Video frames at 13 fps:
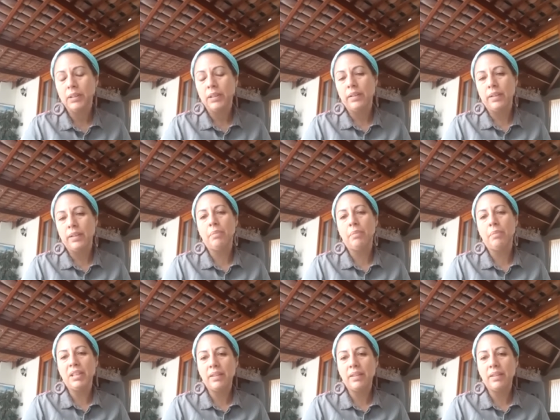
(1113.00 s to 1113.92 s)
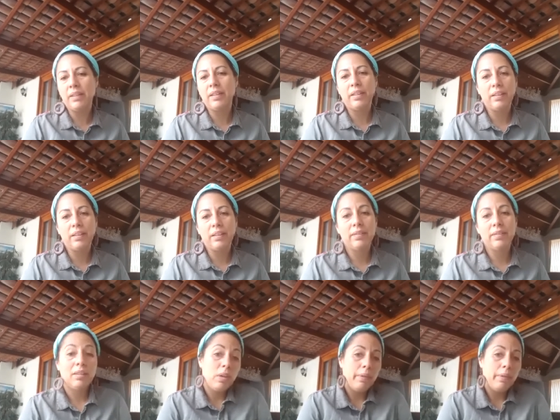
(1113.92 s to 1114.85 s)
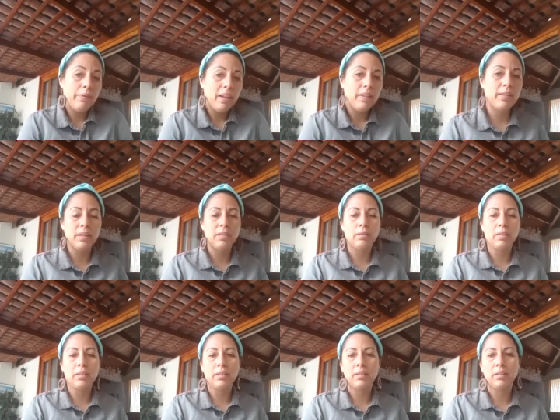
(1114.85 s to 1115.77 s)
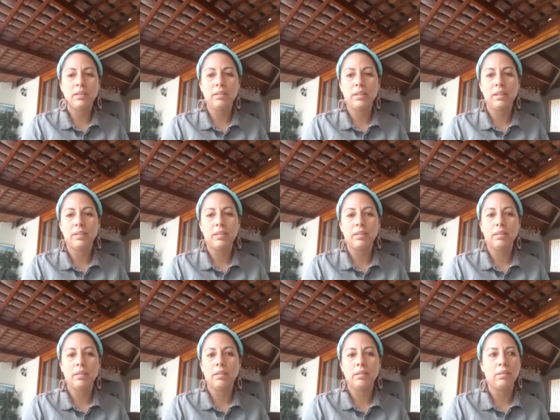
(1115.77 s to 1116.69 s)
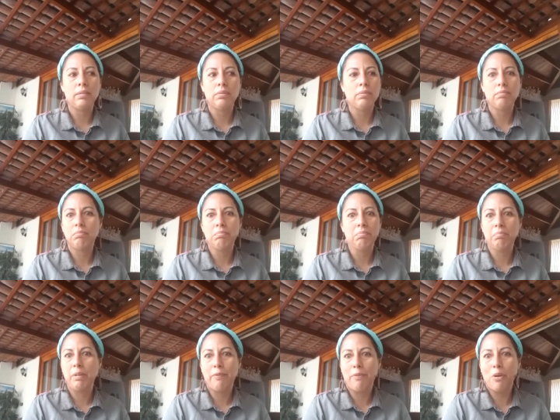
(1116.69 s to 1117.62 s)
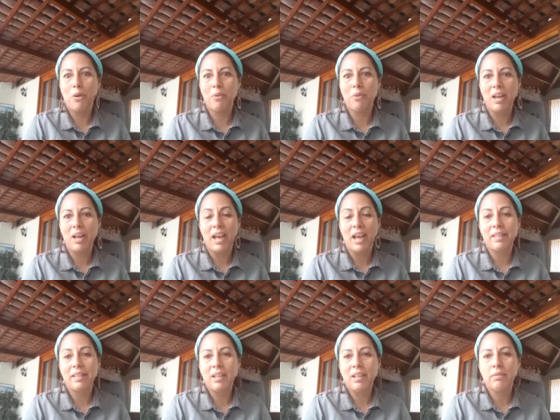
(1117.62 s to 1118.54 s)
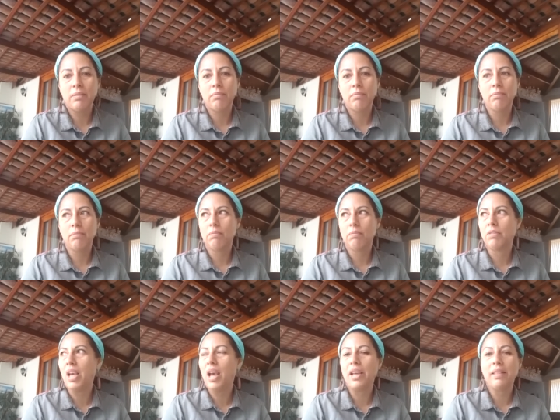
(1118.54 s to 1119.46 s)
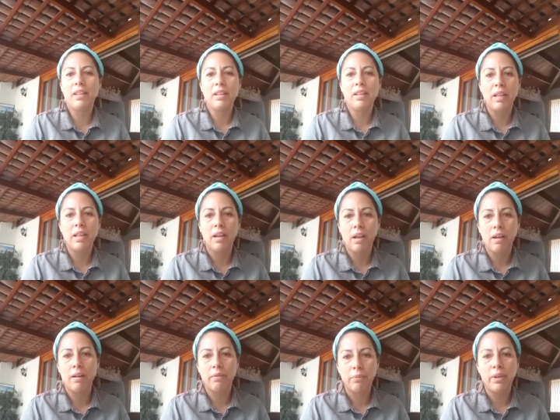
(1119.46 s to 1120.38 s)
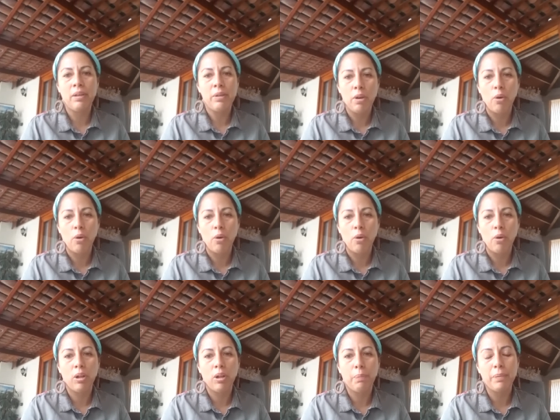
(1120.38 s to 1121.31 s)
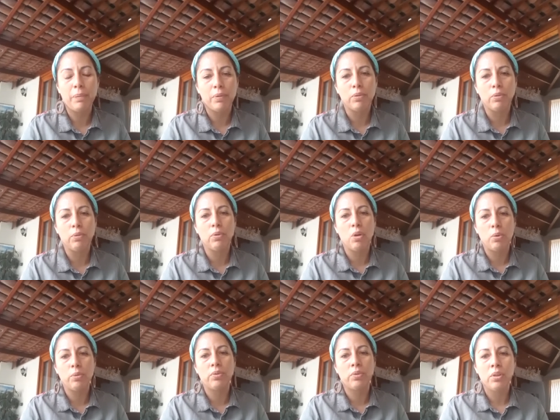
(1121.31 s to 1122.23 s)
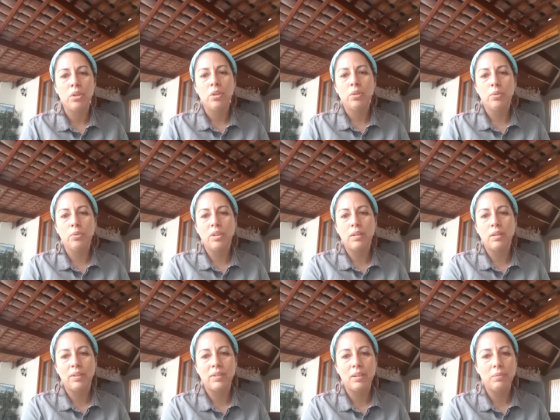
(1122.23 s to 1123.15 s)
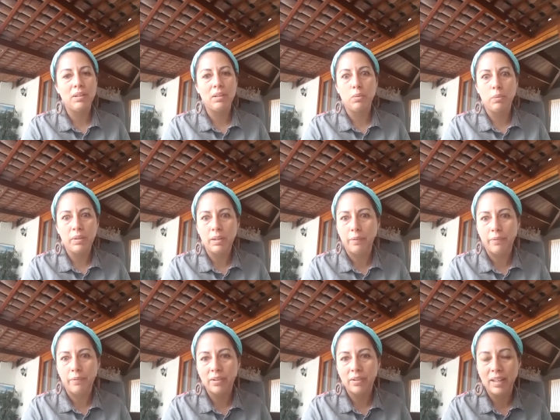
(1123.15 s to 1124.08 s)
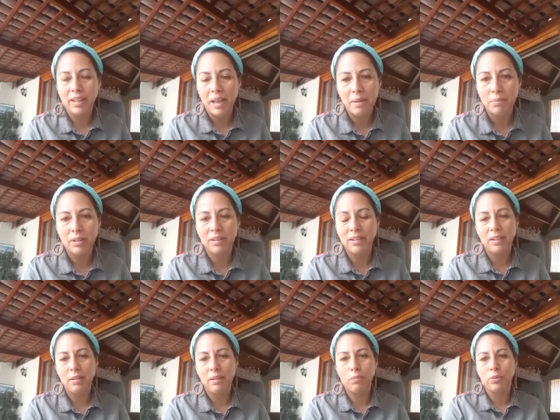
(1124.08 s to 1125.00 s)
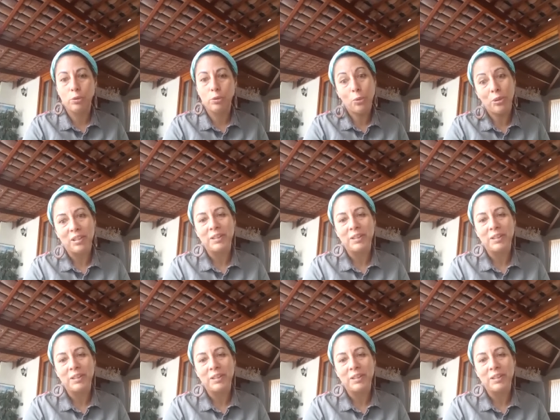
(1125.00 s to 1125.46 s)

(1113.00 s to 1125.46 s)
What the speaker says: There are many things that we are facing that before, I think, yeah, I think that really all people who goes to this festivity will be the first time that they won't do it.